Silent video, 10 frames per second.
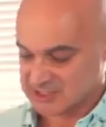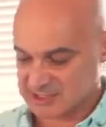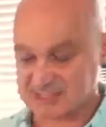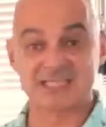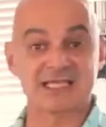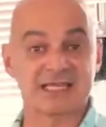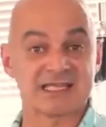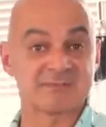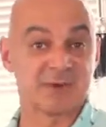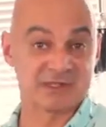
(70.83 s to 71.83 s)
So I'm going to
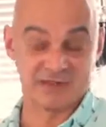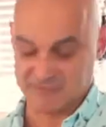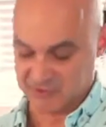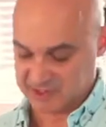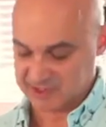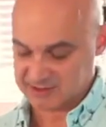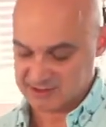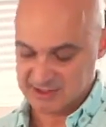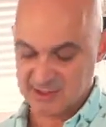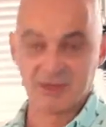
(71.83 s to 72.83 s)
take this bottle of vodka,
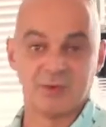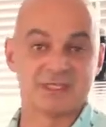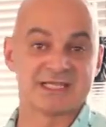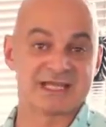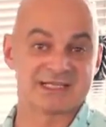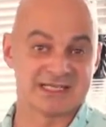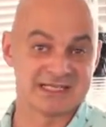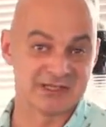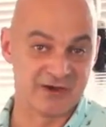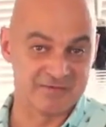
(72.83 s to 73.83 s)
which
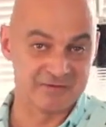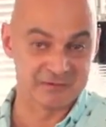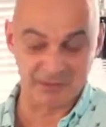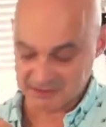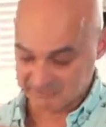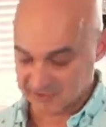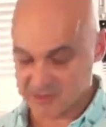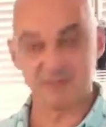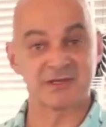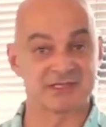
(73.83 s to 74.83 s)
actually is not a full bottle of
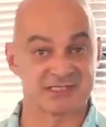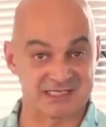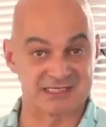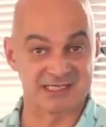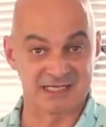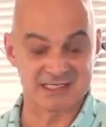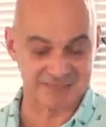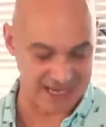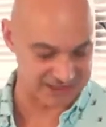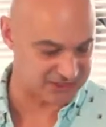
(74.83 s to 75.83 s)
vodka because this has seen
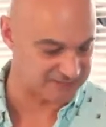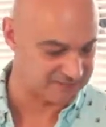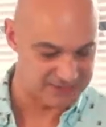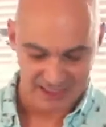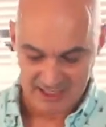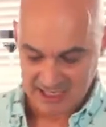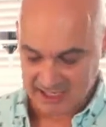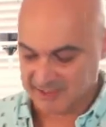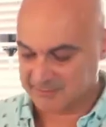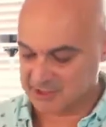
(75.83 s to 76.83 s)
some action,
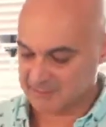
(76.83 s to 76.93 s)
and I'm